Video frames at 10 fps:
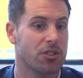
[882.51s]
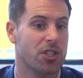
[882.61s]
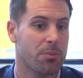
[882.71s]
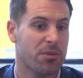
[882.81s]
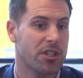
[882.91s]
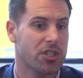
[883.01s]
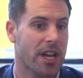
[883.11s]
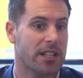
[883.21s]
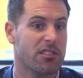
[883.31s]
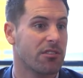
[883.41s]
She
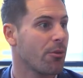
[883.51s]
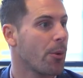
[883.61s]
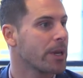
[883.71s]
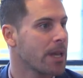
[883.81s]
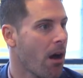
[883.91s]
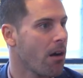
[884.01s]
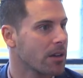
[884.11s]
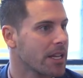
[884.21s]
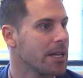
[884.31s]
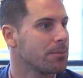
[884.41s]
appreciated that we
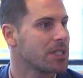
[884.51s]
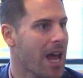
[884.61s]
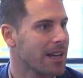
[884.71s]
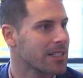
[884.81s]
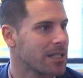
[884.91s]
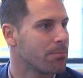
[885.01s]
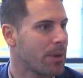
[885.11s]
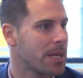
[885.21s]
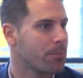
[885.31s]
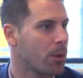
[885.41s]
can't keep taxing
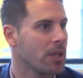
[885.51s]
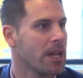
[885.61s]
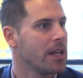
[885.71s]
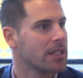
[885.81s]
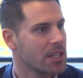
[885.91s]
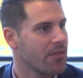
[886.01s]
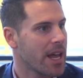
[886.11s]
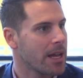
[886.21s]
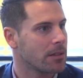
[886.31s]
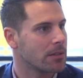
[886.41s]
people to the
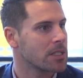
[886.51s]
hilt.